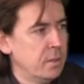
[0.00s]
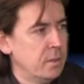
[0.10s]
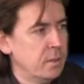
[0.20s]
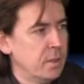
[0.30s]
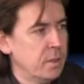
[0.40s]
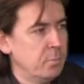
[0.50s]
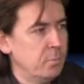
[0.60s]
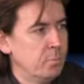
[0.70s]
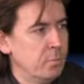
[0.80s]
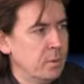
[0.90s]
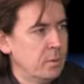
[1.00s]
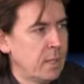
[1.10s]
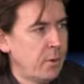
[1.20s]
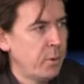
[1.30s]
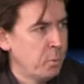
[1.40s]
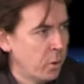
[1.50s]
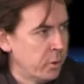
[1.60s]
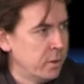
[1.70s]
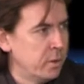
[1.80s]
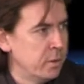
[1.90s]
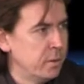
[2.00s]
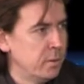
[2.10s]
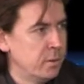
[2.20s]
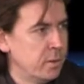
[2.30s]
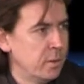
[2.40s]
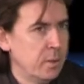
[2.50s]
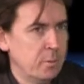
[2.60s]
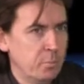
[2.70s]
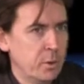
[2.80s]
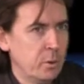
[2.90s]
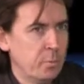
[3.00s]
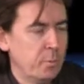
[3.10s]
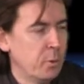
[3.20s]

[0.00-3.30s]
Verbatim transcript: and Larry Warren and you know,